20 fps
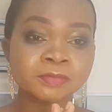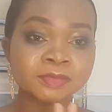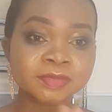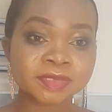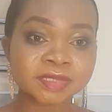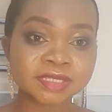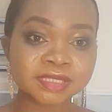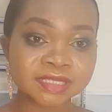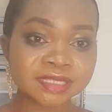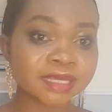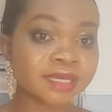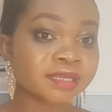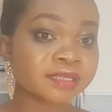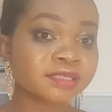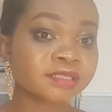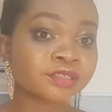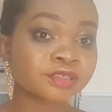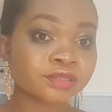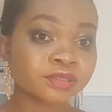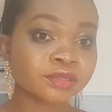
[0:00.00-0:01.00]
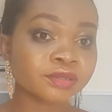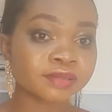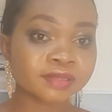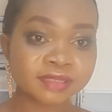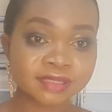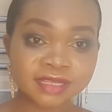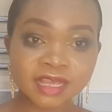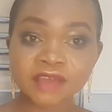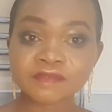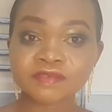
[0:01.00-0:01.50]
6 or
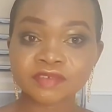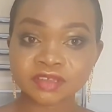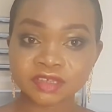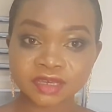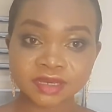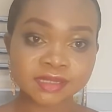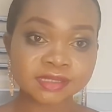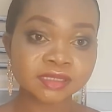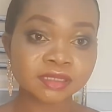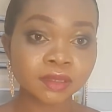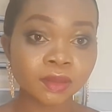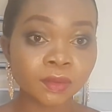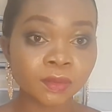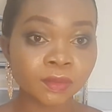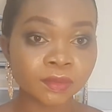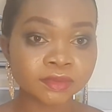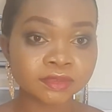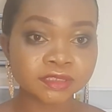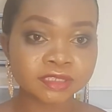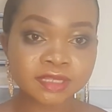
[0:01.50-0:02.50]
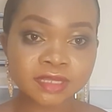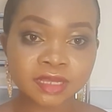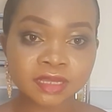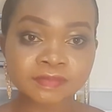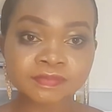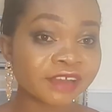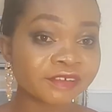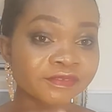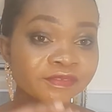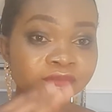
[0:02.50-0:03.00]
7 years old. Okay?
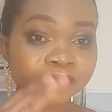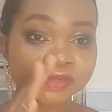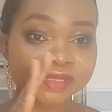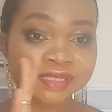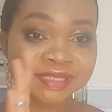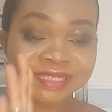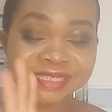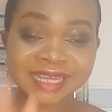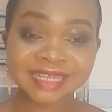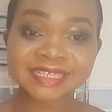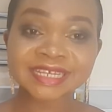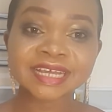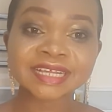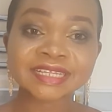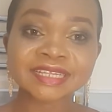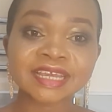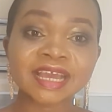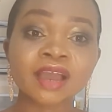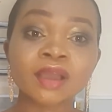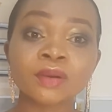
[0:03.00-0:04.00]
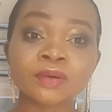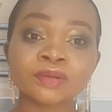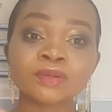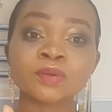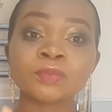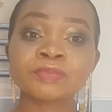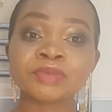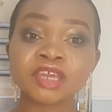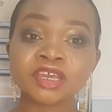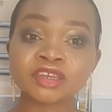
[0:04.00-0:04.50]
Stated their own
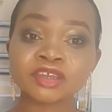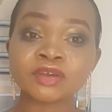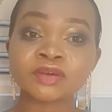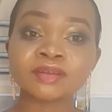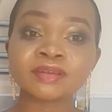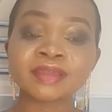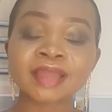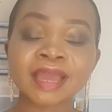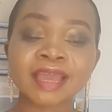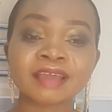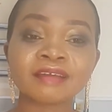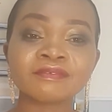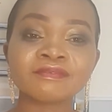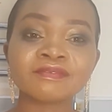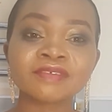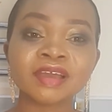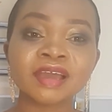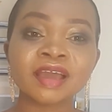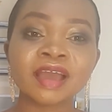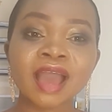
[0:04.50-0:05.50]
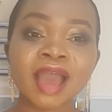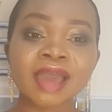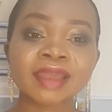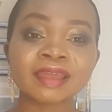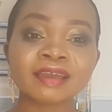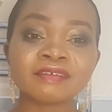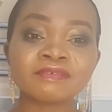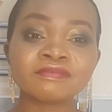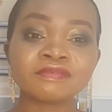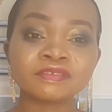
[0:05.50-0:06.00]
opinion, and
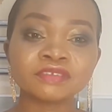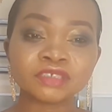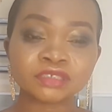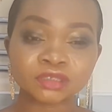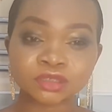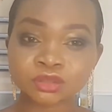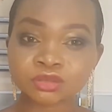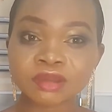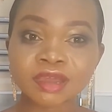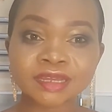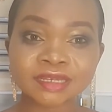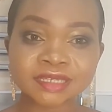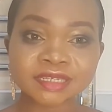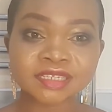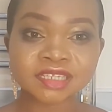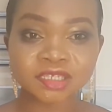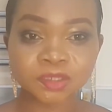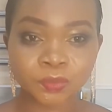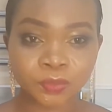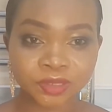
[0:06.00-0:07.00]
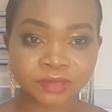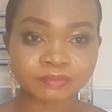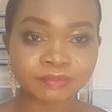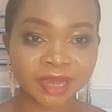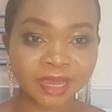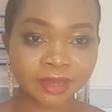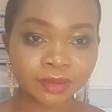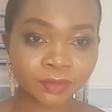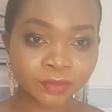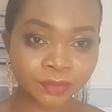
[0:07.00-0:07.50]
I've destroyed it with
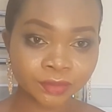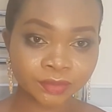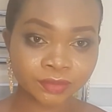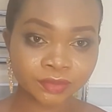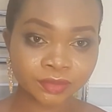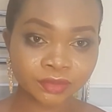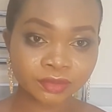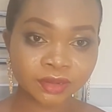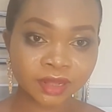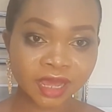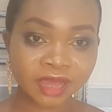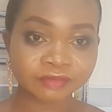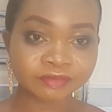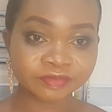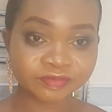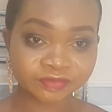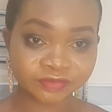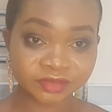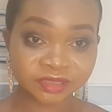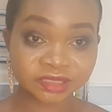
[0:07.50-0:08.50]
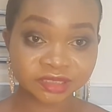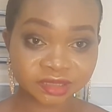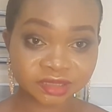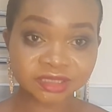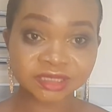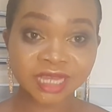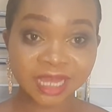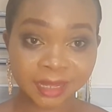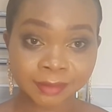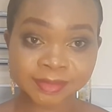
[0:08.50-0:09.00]
my own.
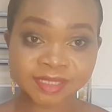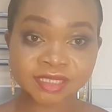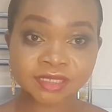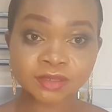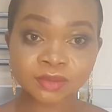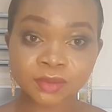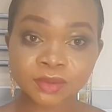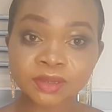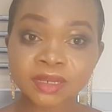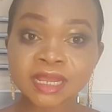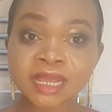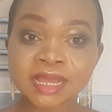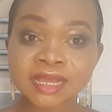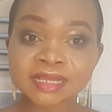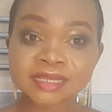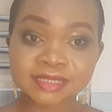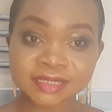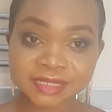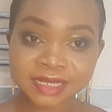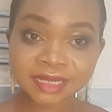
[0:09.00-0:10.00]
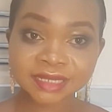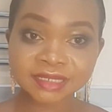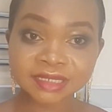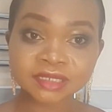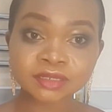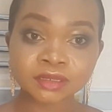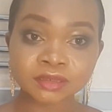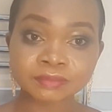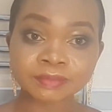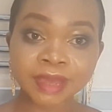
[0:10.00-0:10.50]
I'm still standing
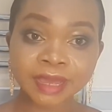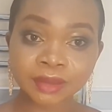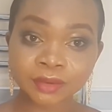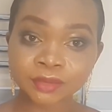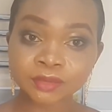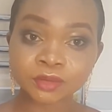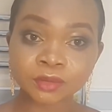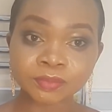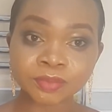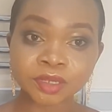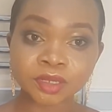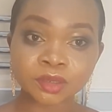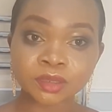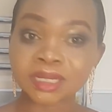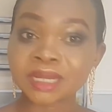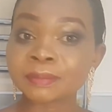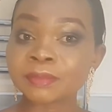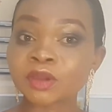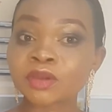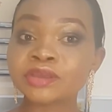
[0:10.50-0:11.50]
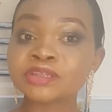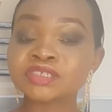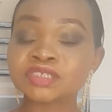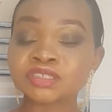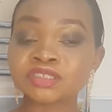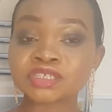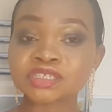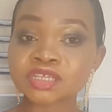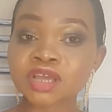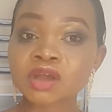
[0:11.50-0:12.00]
on my own opinion. I'm going to
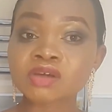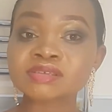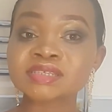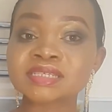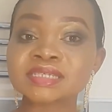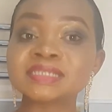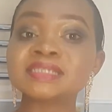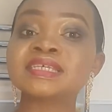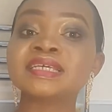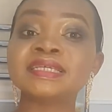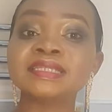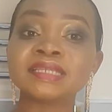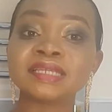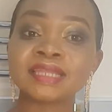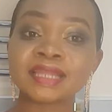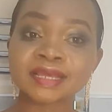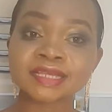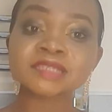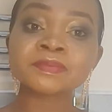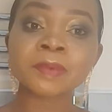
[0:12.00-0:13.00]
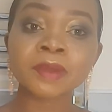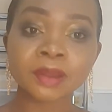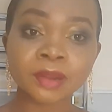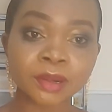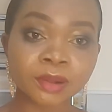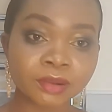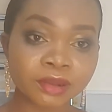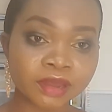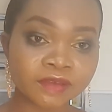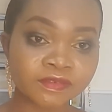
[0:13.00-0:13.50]
discuss it in the next
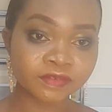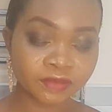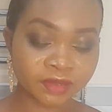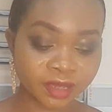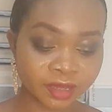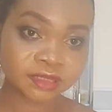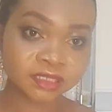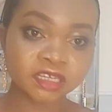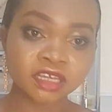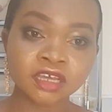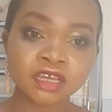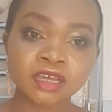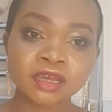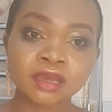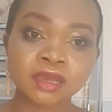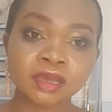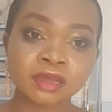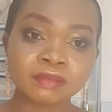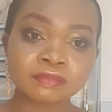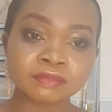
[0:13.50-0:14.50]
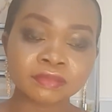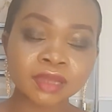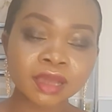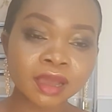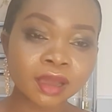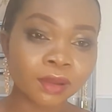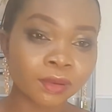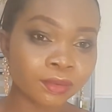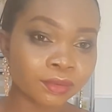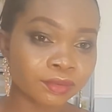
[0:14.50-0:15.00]
paragraph. Okay?
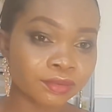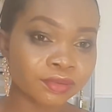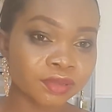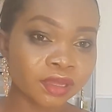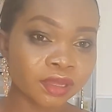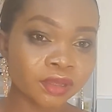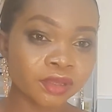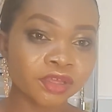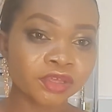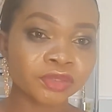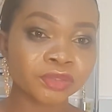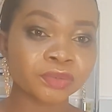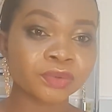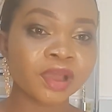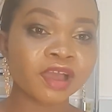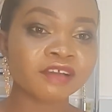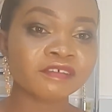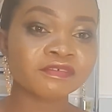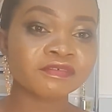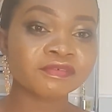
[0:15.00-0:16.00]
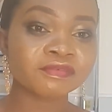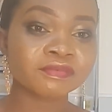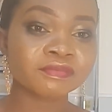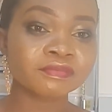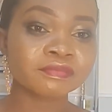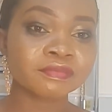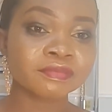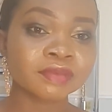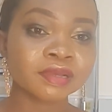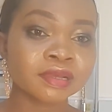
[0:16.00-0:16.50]
Now you have
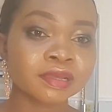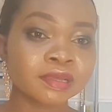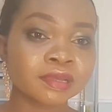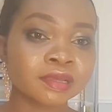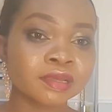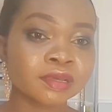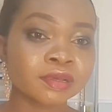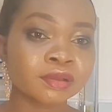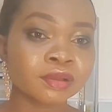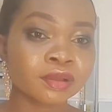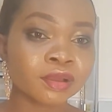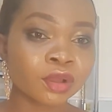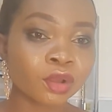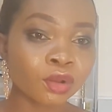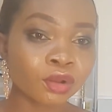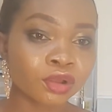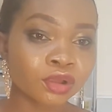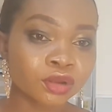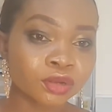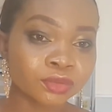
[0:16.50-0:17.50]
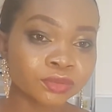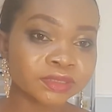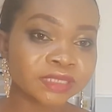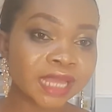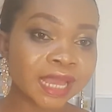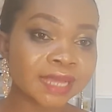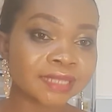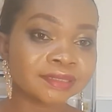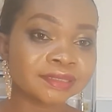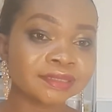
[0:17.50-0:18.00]

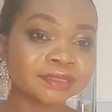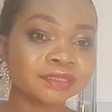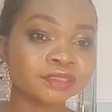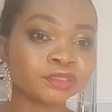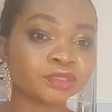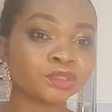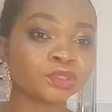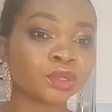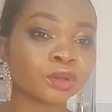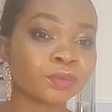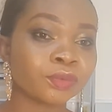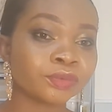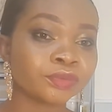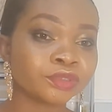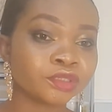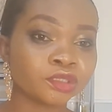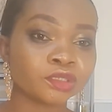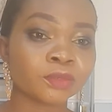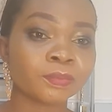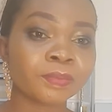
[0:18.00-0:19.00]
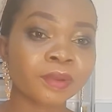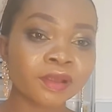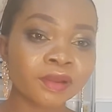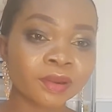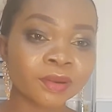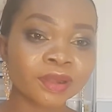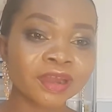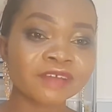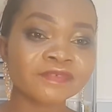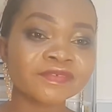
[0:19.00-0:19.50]
concluded your
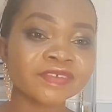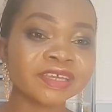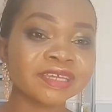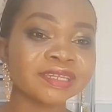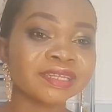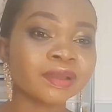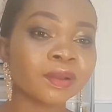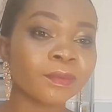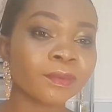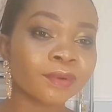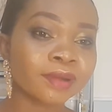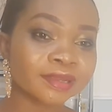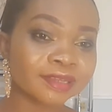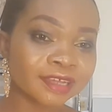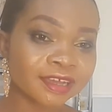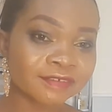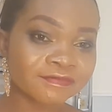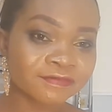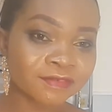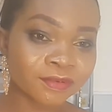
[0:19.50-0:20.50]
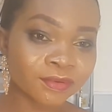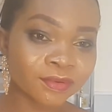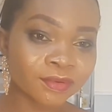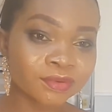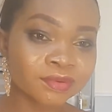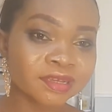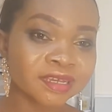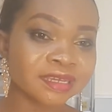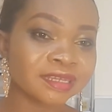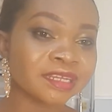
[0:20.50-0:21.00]
paragraph in a wonderful,
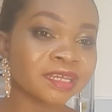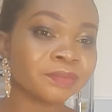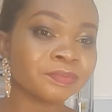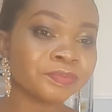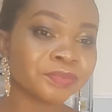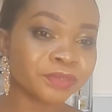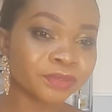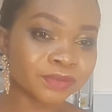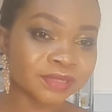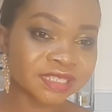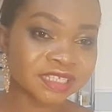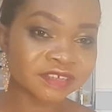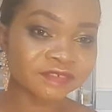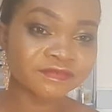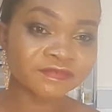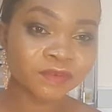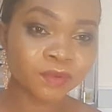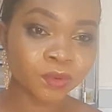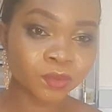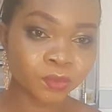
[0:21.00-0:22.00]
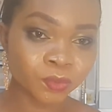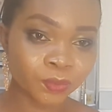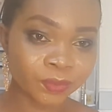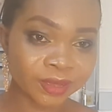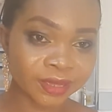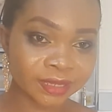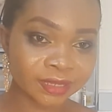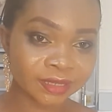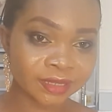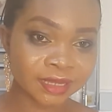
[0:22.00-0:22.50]
in a beautiful
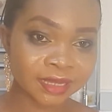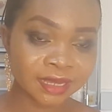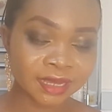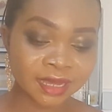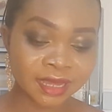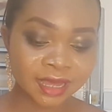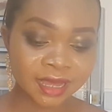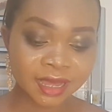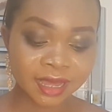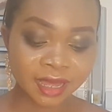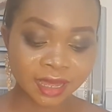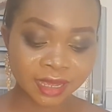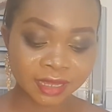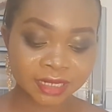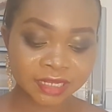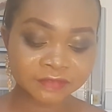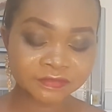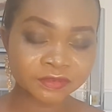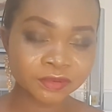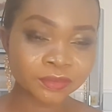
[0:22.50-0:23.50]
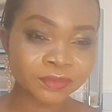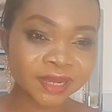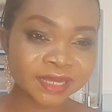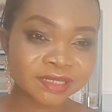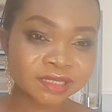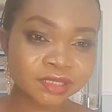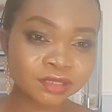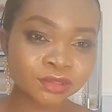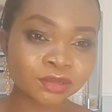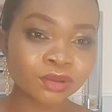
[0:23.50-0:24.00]
way. And if you're
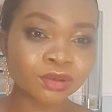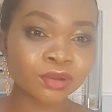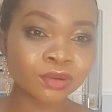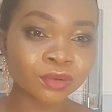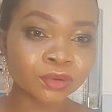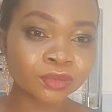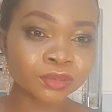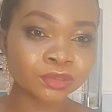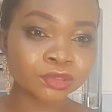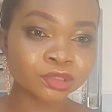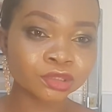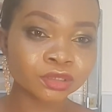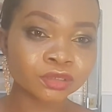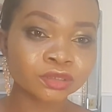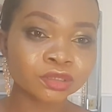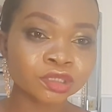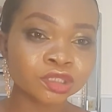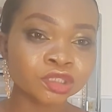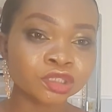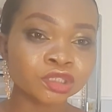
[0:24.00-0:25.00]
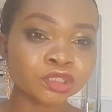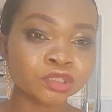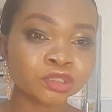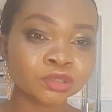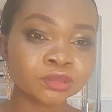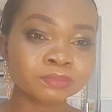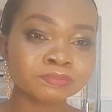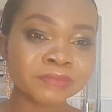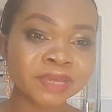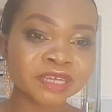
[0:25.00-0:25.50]
writing your conclusion, you
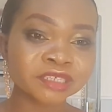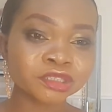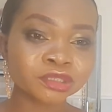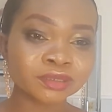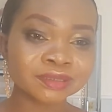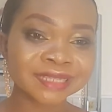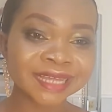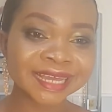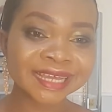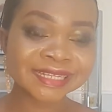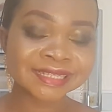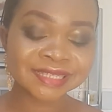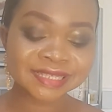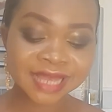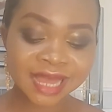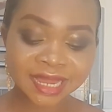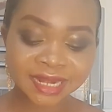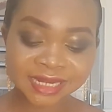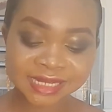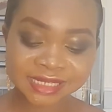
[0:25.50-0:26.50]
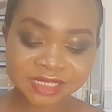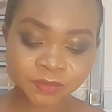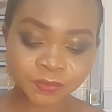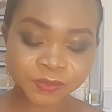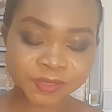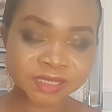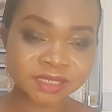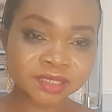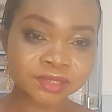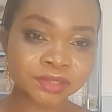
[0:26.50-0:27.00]
should make sure that it tallies
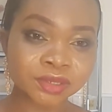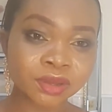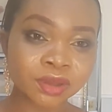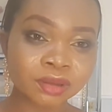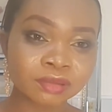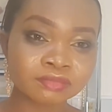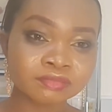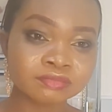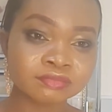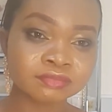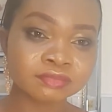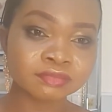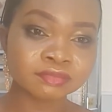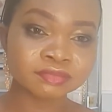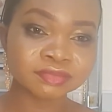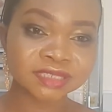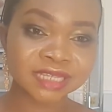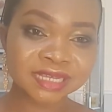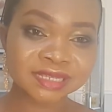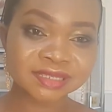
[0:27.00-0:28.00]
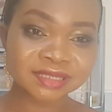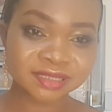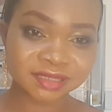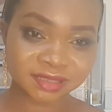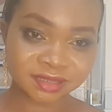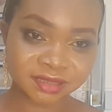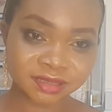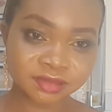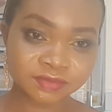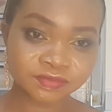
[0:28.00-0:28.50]
with your
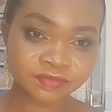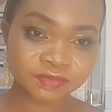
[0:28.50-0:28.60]
thesis,